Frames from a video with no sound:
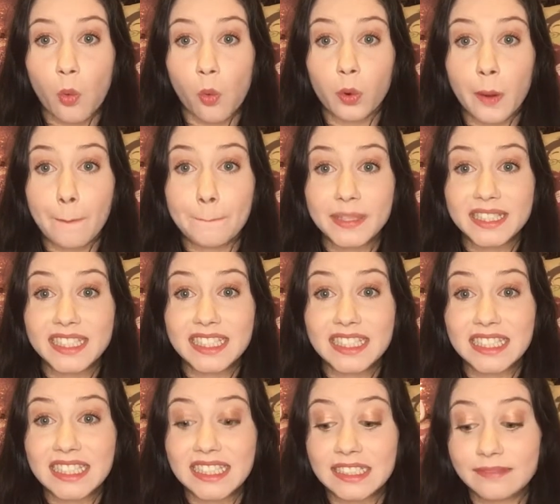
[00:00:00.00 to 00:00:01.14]
Whoops.
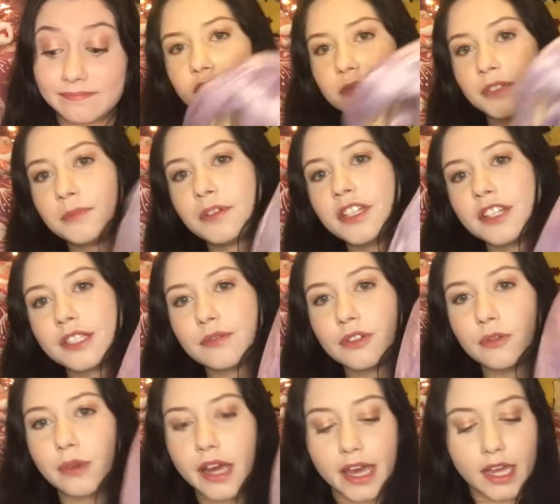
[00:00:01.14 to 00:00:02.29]
So I'm just putting this one
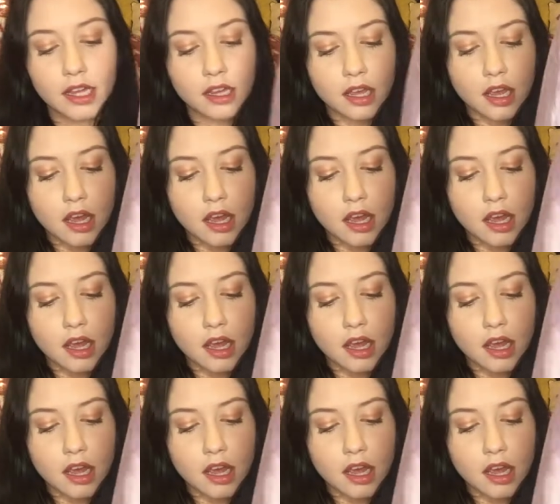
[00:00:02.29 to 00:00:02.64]
away.